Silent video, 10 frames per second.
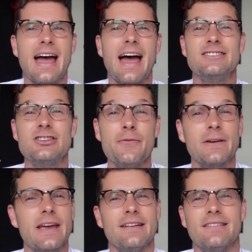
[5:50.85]
And don't
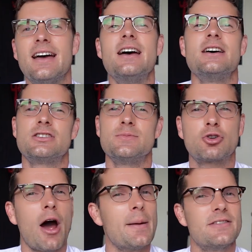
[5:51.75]
forget,
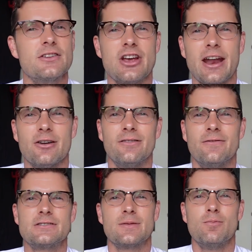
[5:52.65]
subscribe to the
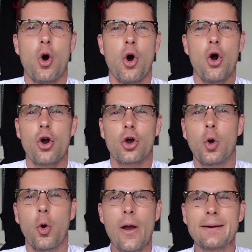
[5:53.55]
channel for some more
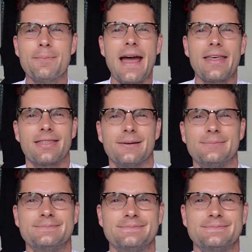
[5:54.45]
quick math.